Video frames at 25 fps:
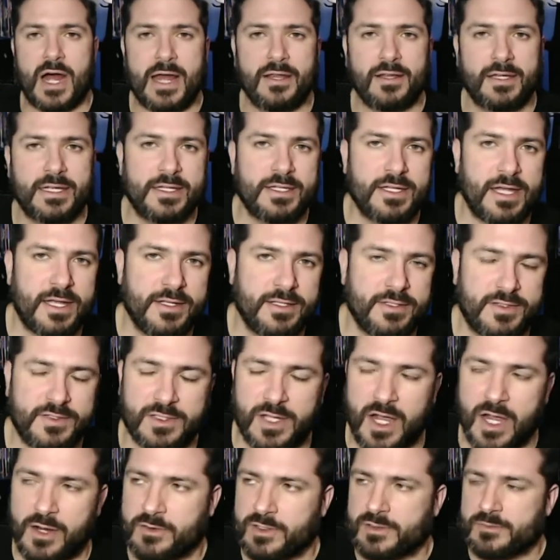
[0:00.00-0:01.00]
It
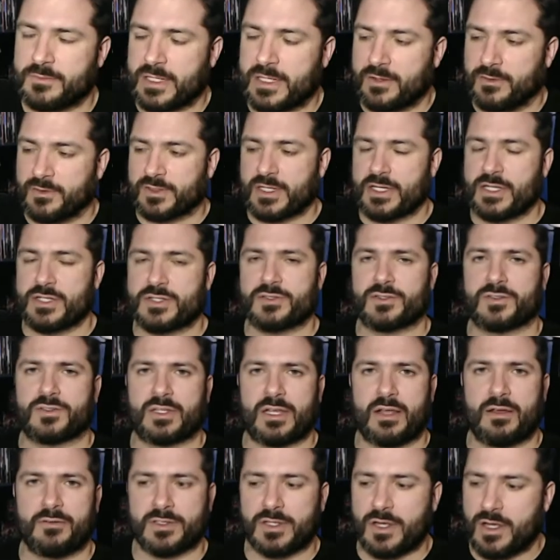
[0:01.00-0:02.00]
stuck with me. It was
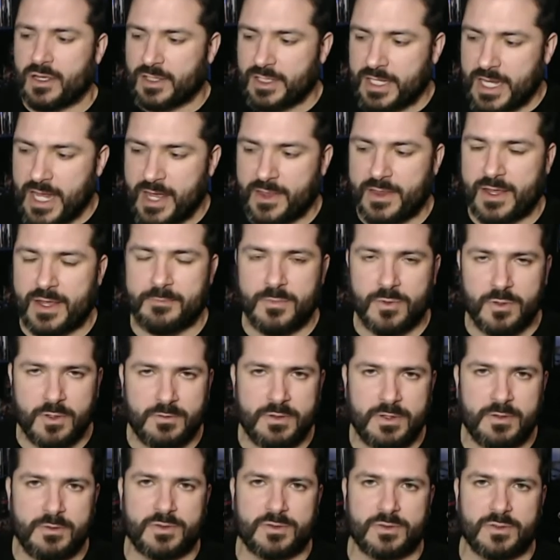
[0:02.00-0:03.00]
interesting. I was like, oh yeah, that
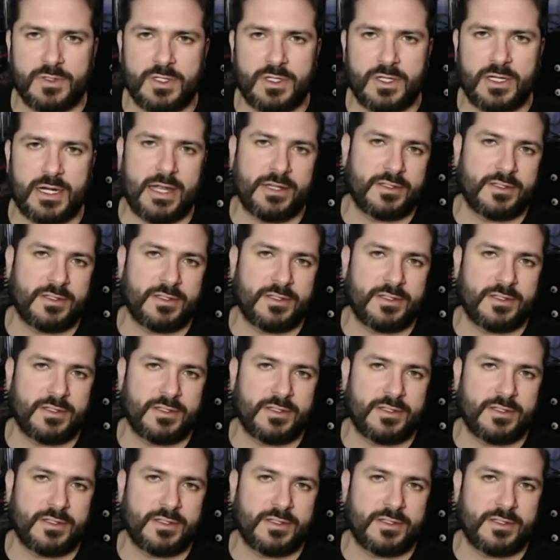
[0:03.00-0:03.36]
movie was really good.